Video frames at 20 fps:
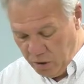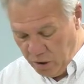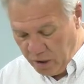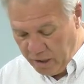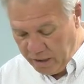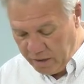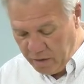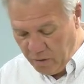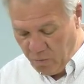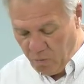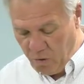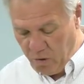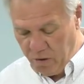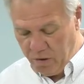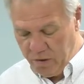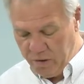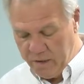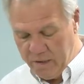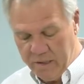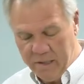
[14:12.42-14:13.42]
look at the
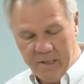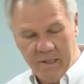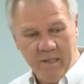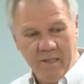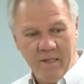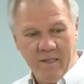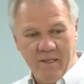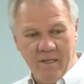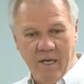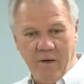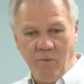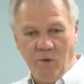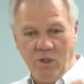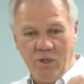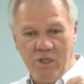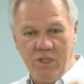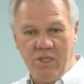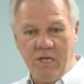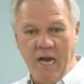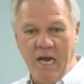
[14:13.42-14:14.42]
word, they would
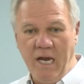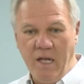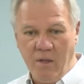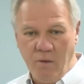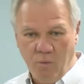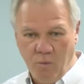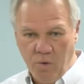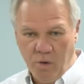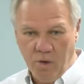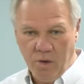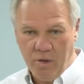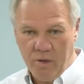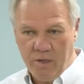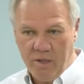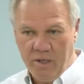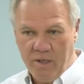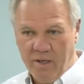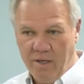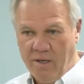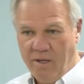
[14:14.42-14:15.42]
say the word,
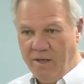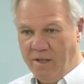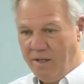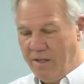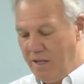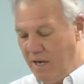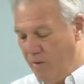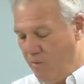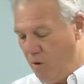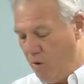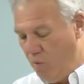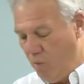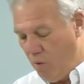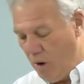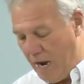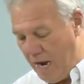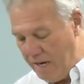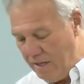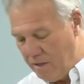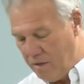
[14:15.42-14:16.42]
they would
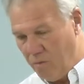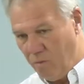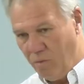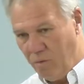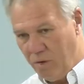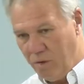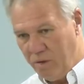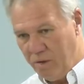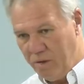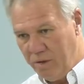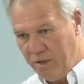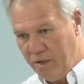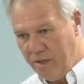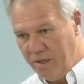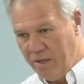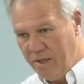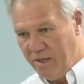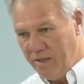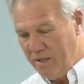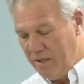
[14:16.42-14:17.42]
write the word,
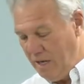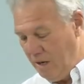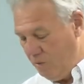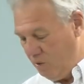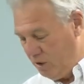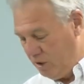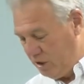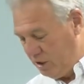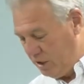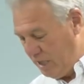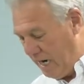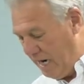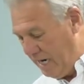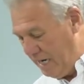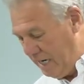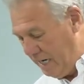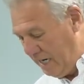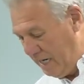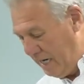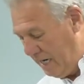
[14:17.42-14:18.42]
they would say
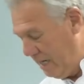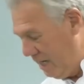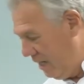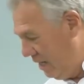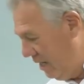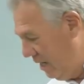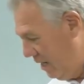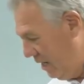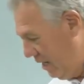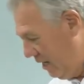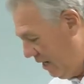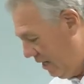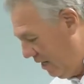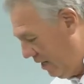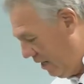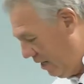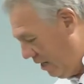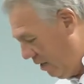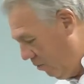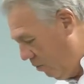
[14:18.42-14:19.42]
it again,
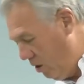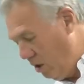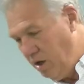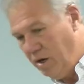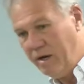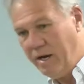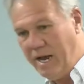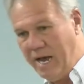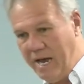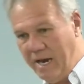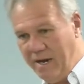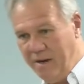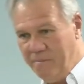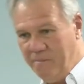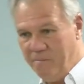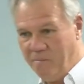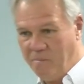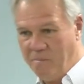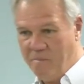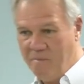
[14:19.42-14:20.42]
and then they would look at it.
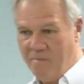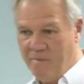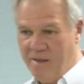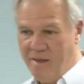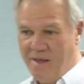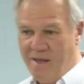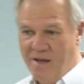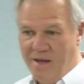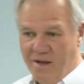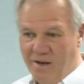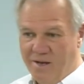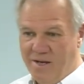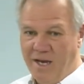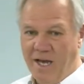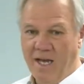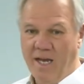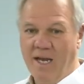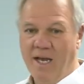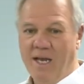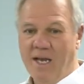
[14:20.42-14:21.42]

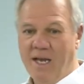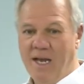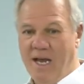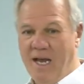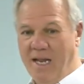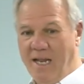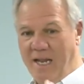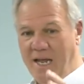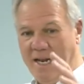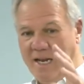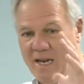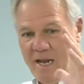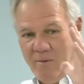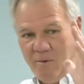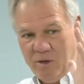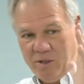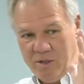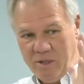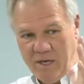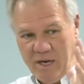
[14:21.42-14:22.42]
Okay? And then they
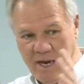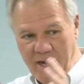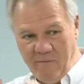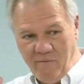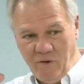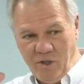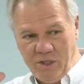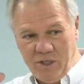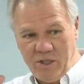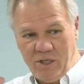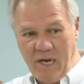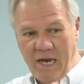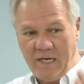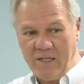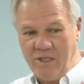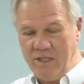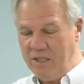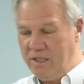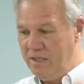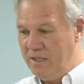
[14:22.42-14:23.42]
would, every
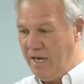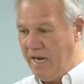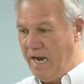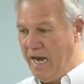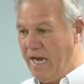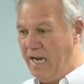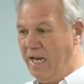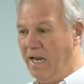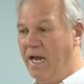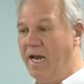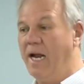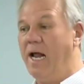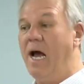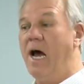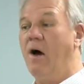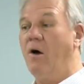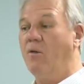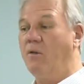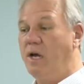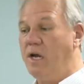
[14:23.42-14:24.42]
section they had laid
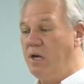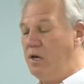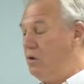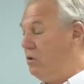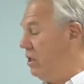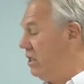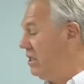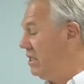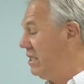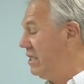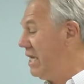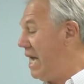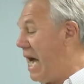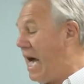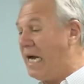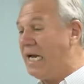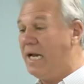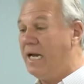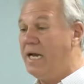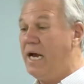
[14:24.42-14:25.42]
out, they knew
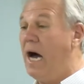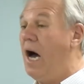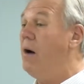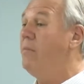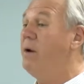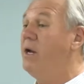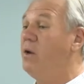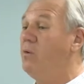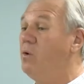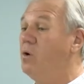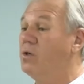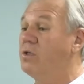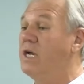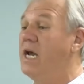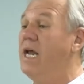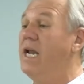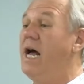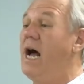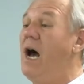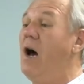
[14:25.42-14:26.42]
exactly how many words
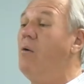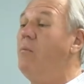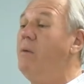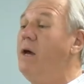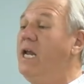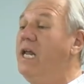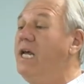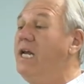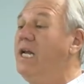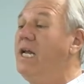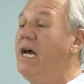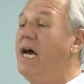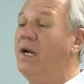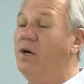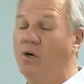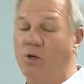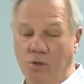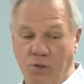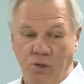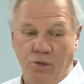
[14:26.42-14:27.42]
and how many
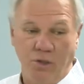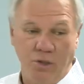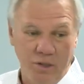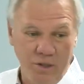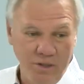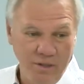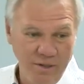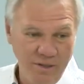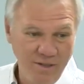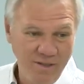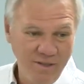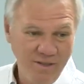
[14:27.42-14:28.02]
letters